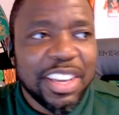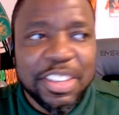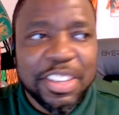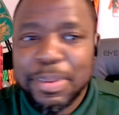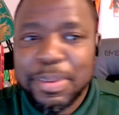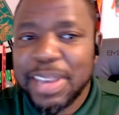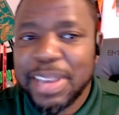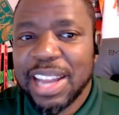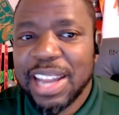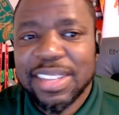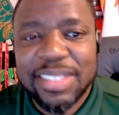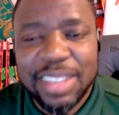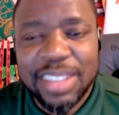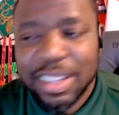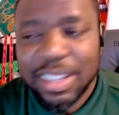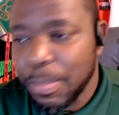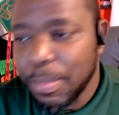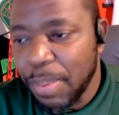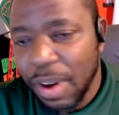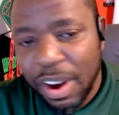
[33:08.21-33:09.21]
You got to
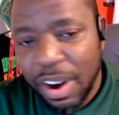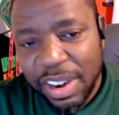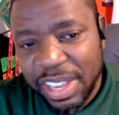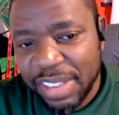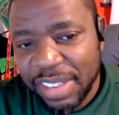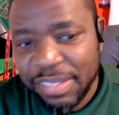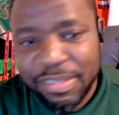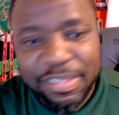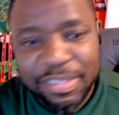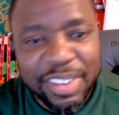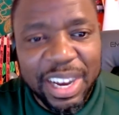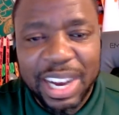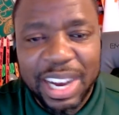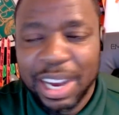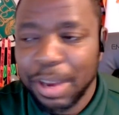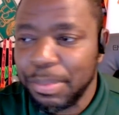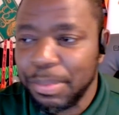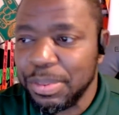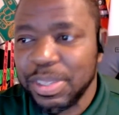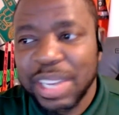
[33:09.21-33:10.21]
sell the party
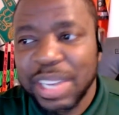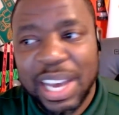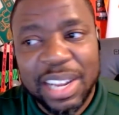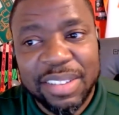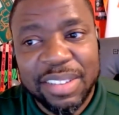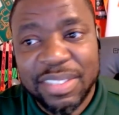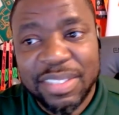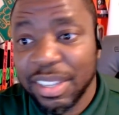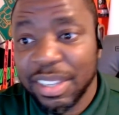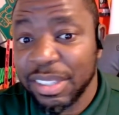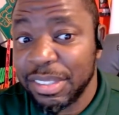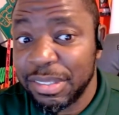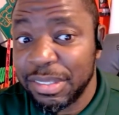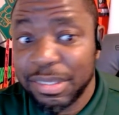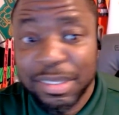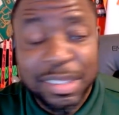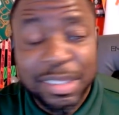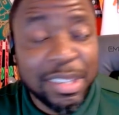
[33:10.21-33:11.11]
vibe. You got to sell it.